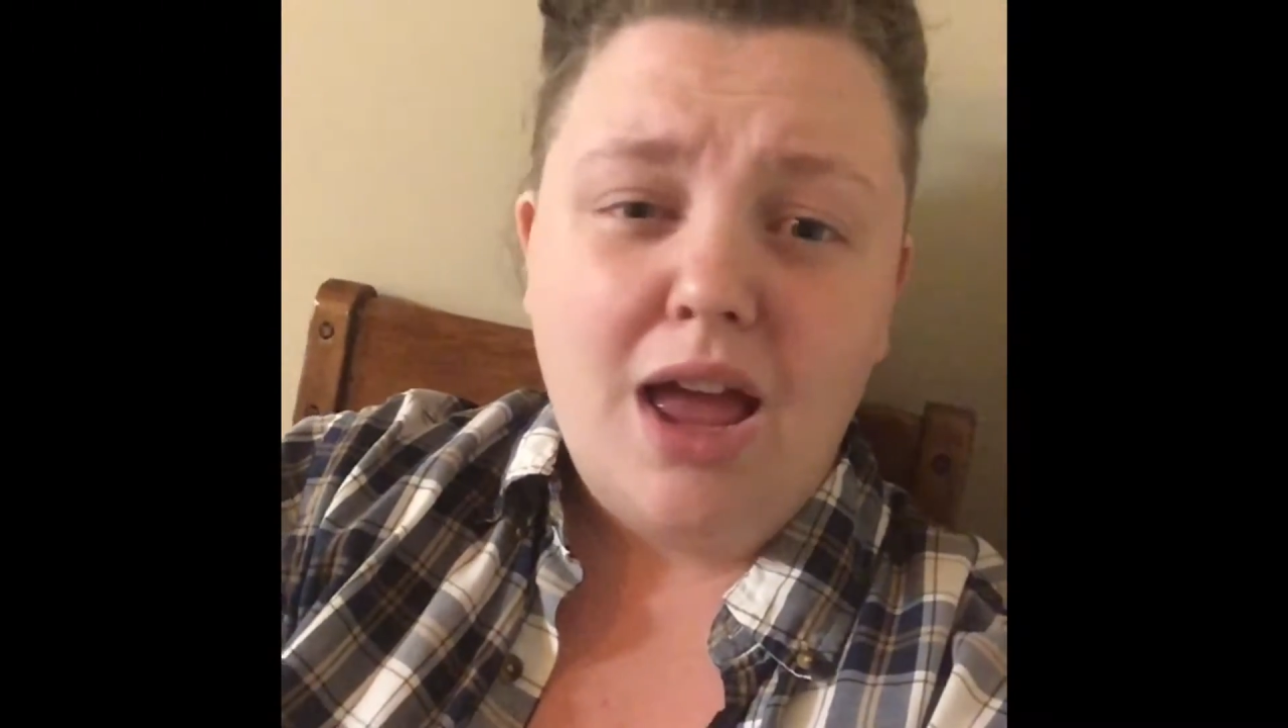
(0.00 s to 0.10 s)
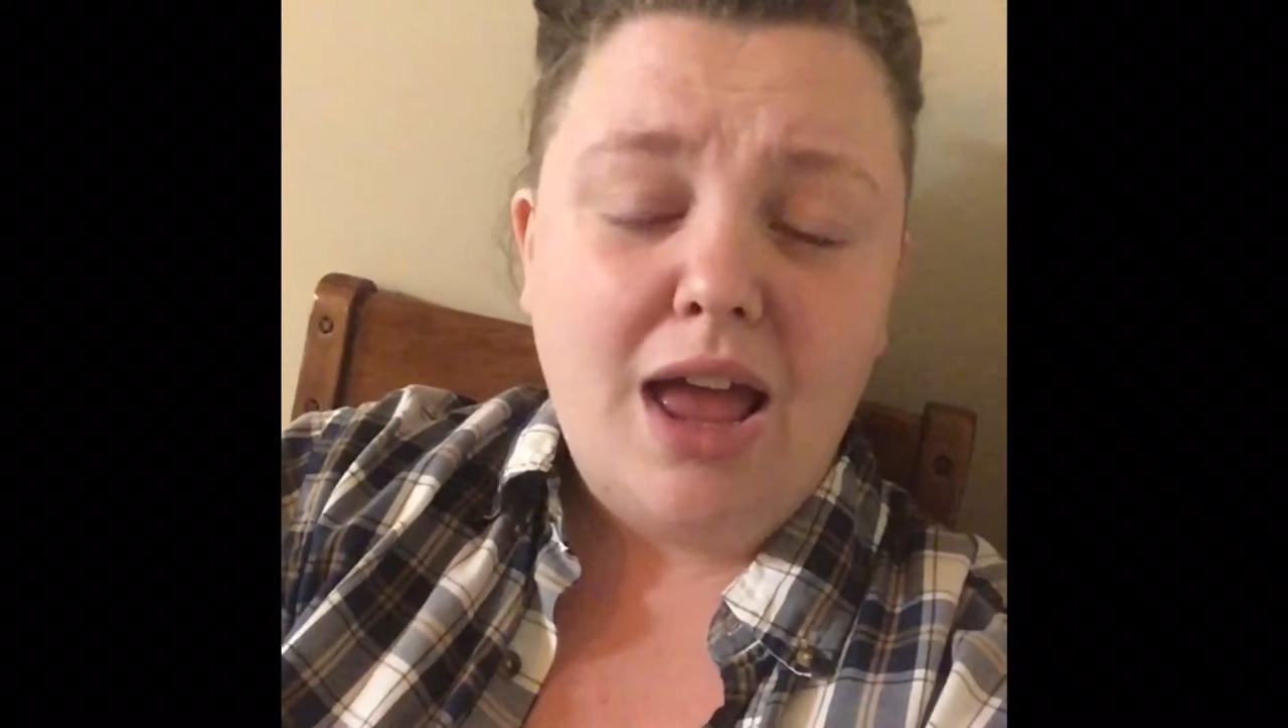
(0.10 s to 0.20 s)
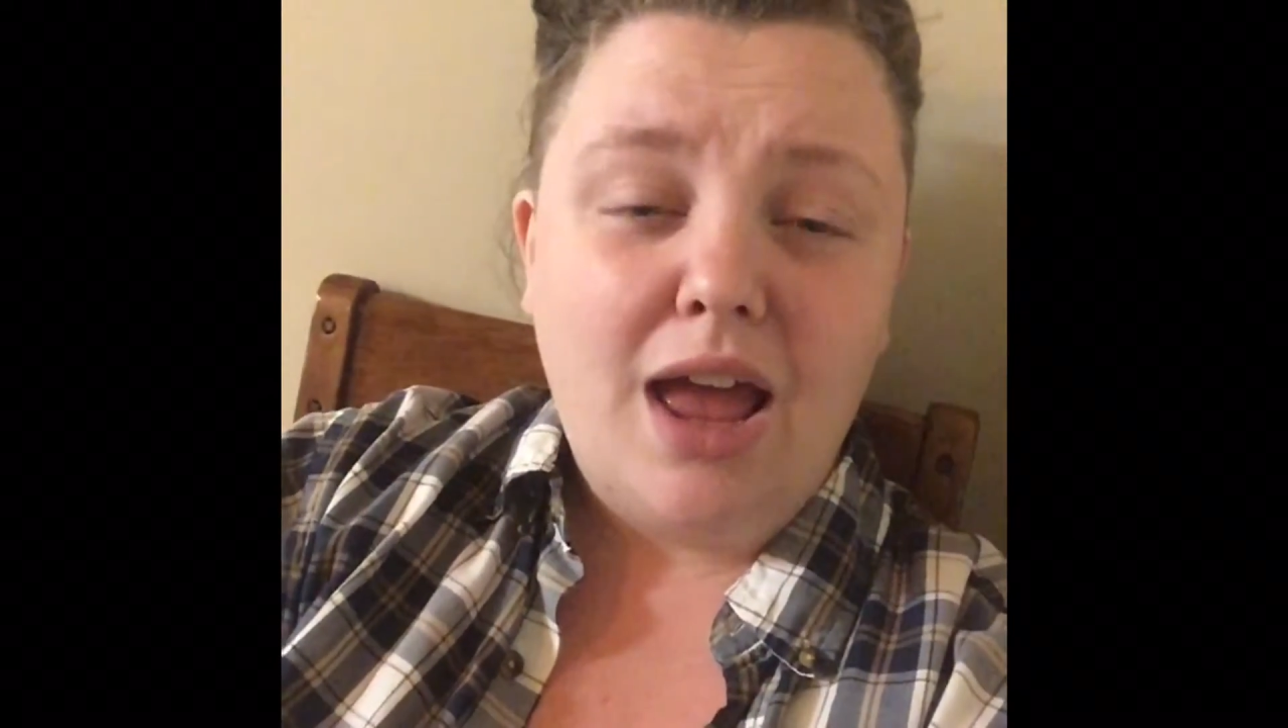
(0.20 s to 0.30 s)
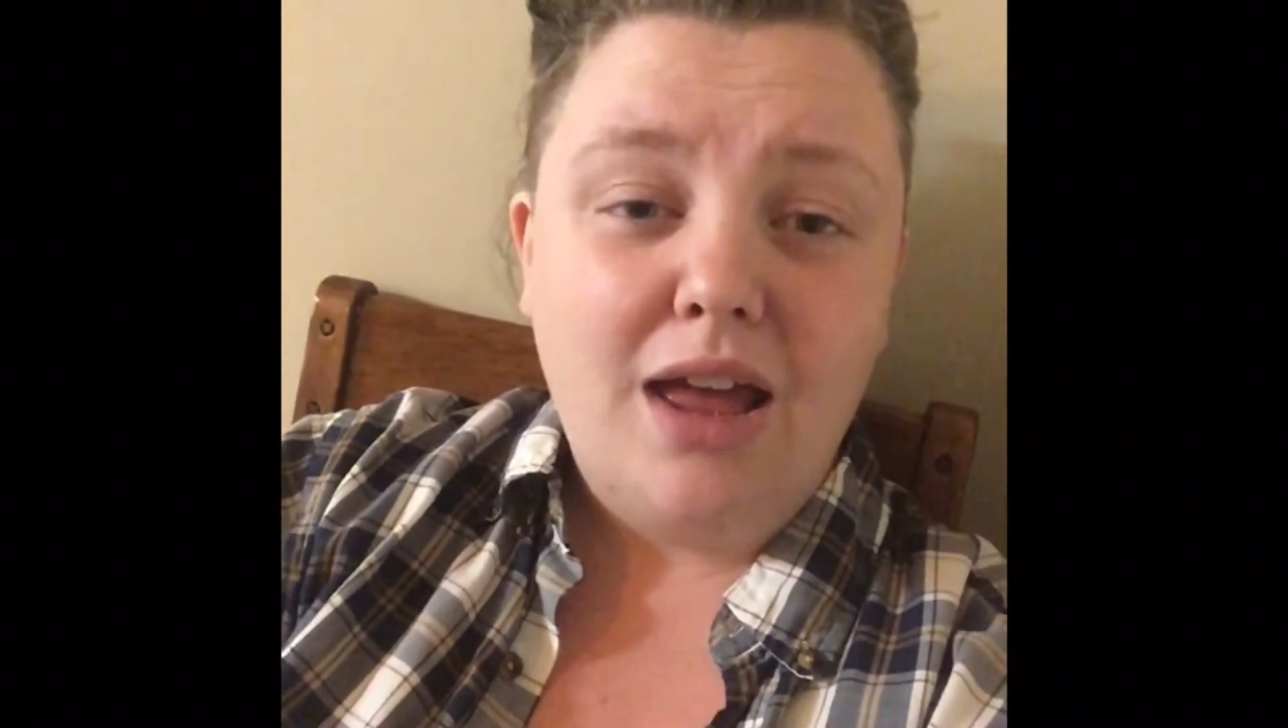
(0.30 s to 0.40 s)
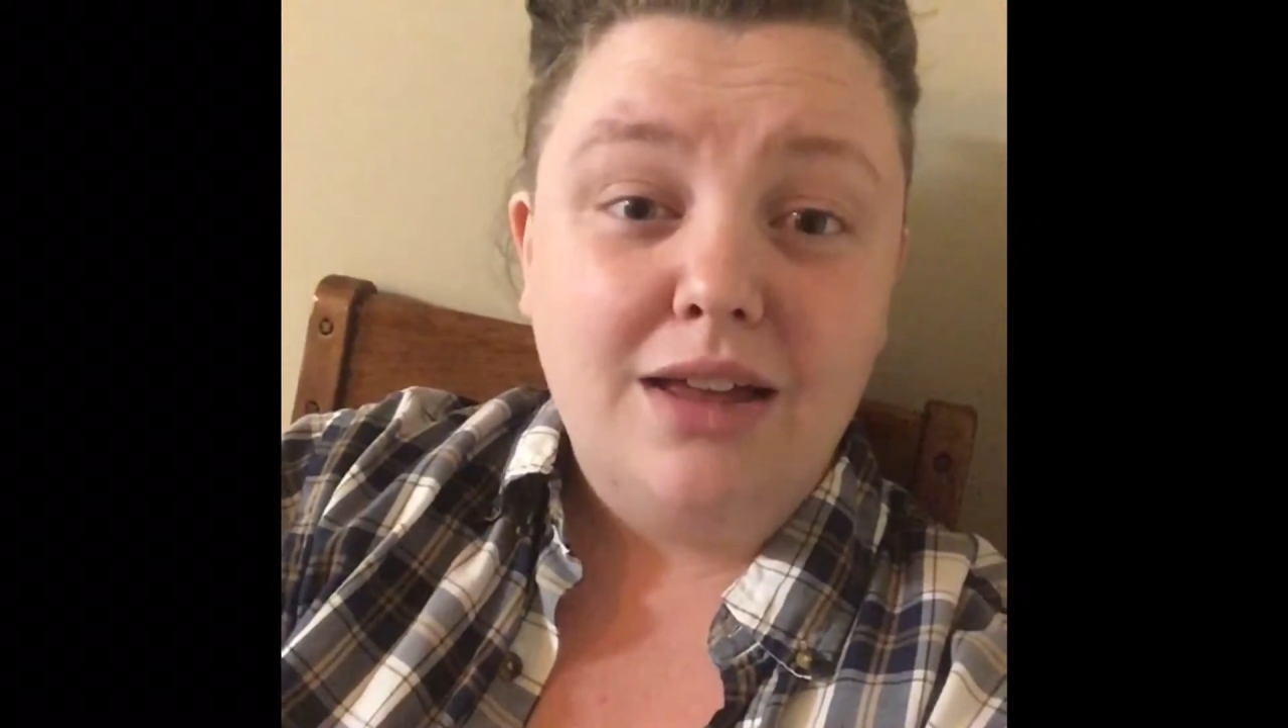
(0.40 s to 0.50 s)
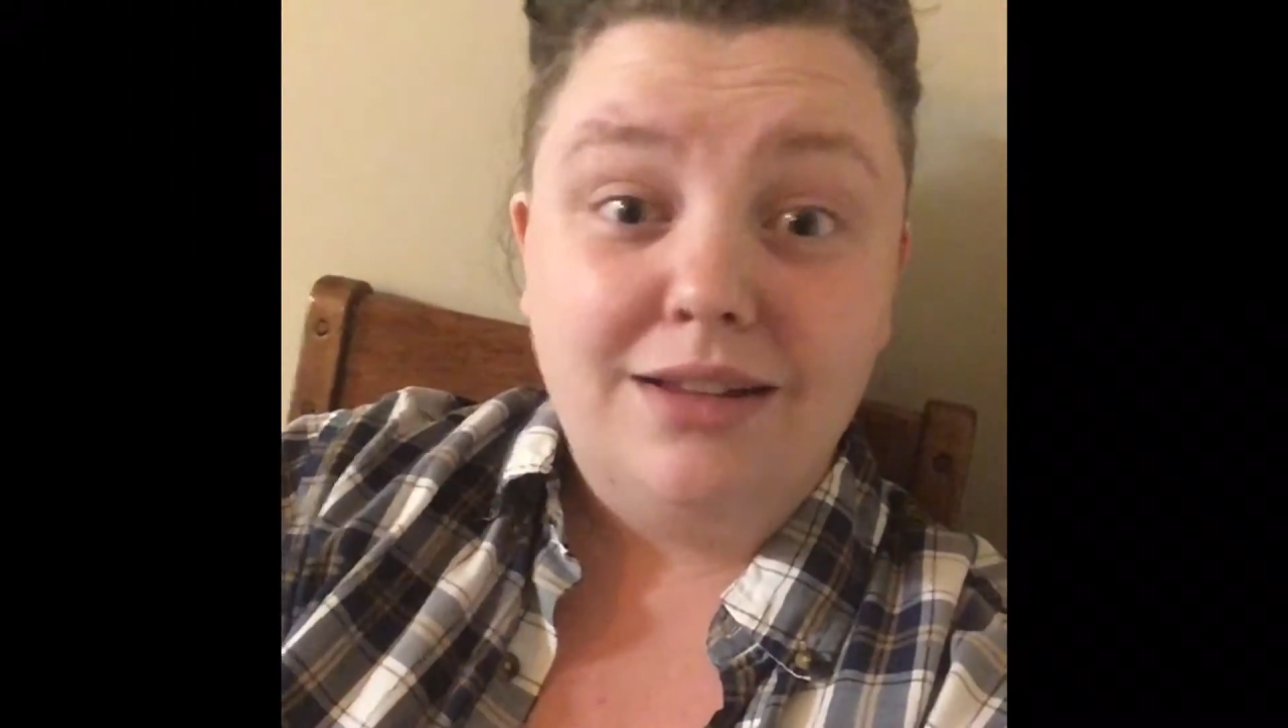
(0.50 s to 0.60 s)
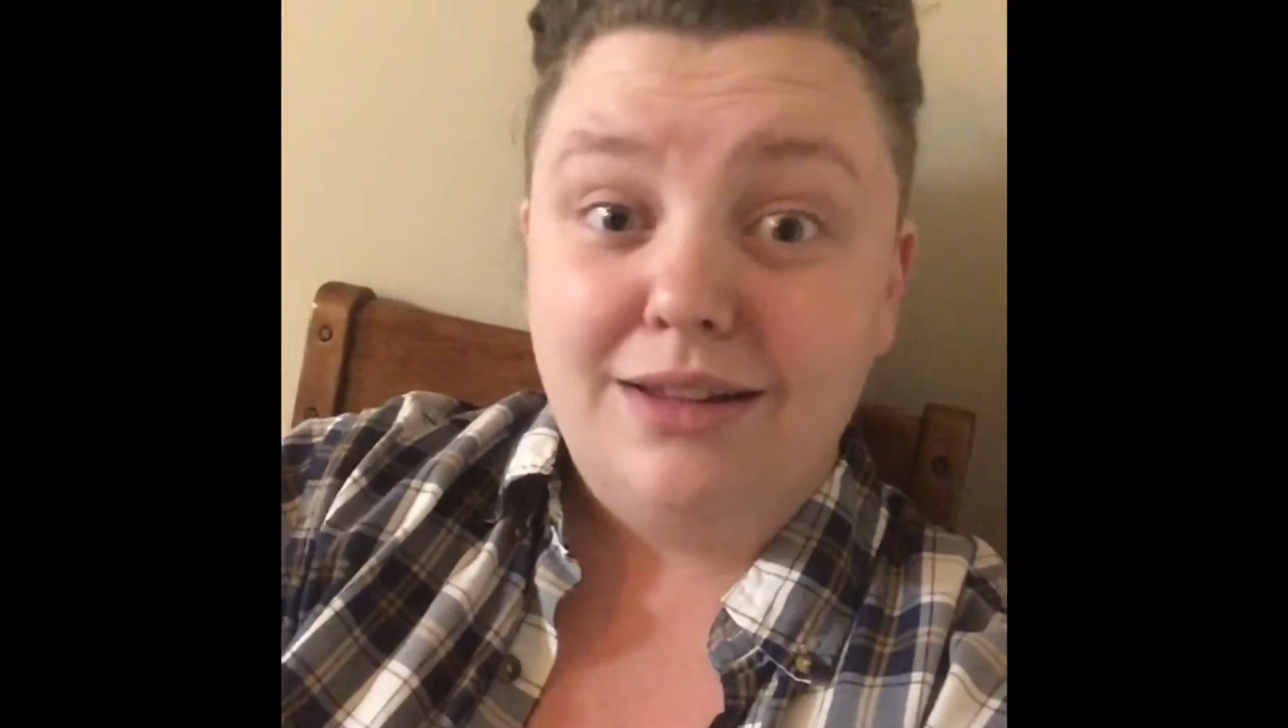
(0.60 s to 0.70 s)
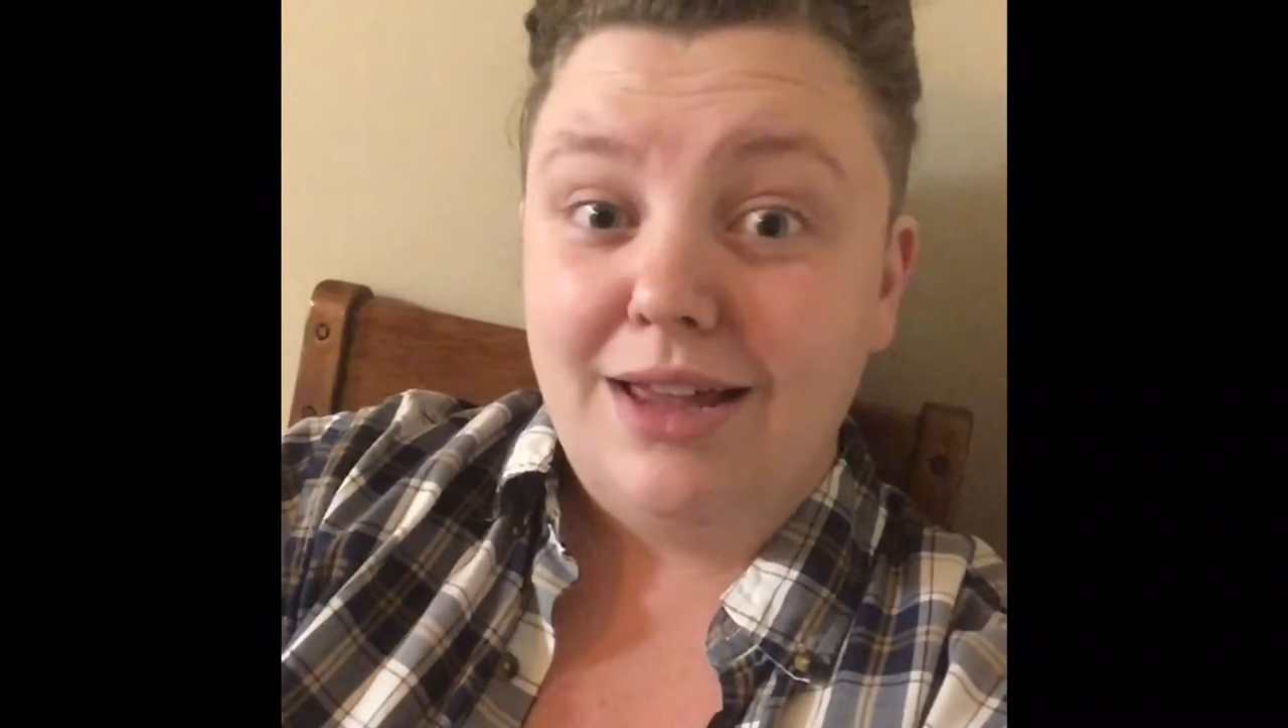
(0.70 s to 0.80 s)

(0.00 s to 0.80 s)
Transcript: Uh,